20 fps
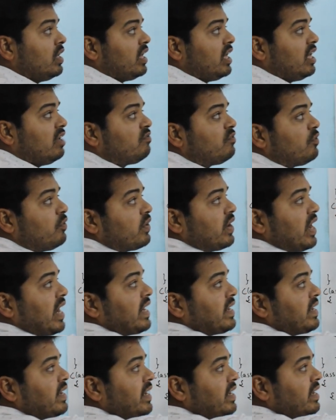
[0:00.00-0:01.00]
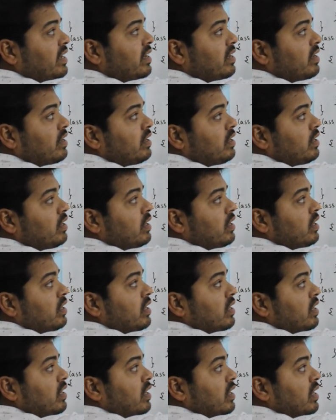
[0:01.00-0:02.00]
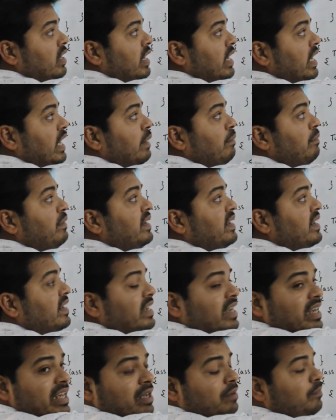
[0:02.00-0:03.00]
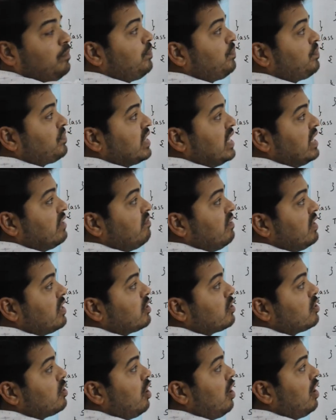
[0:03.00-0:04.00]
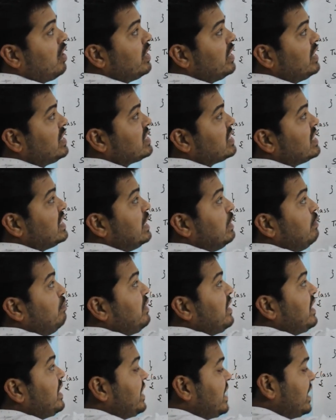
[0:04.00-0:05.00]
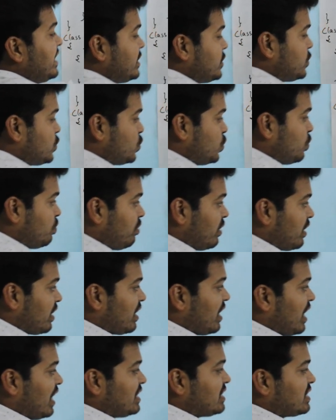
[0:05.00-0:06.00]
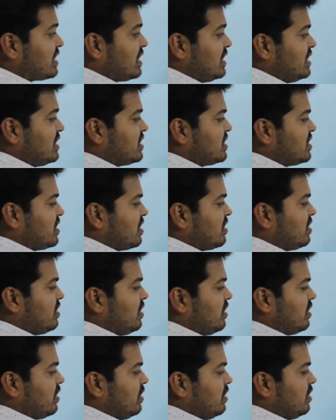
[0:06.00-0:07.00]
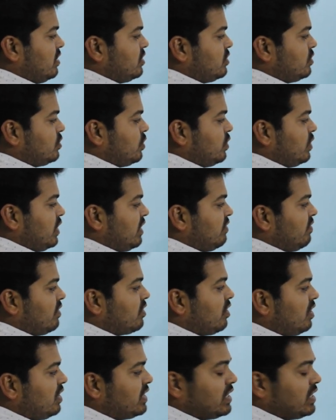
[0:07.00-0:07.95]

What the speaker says: if you write it, immediately it will call its immediate superclass constructor. So it will call